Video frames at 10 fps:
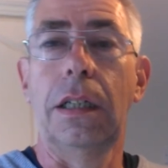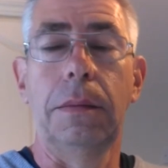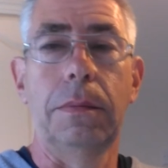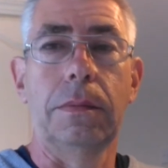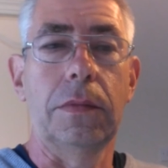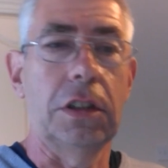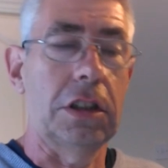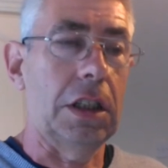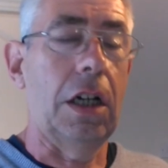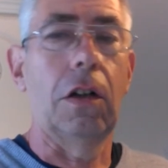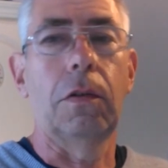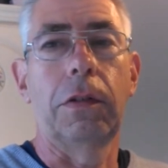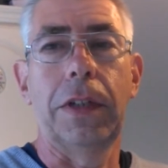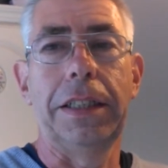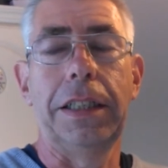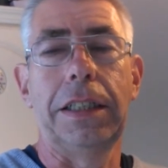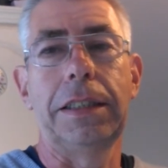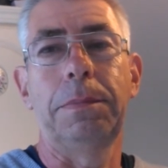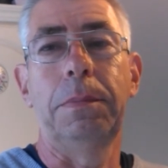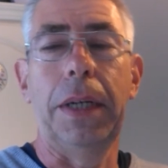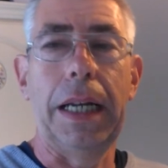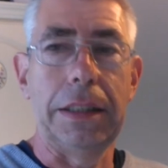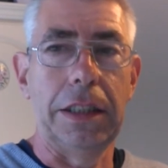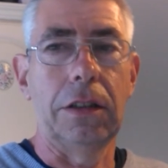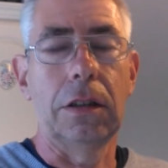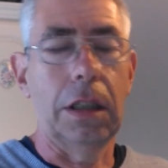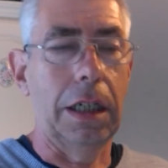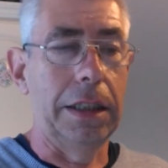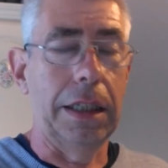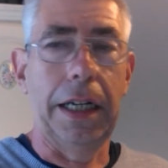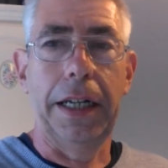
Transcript: To start off with, they need a bloody good clean.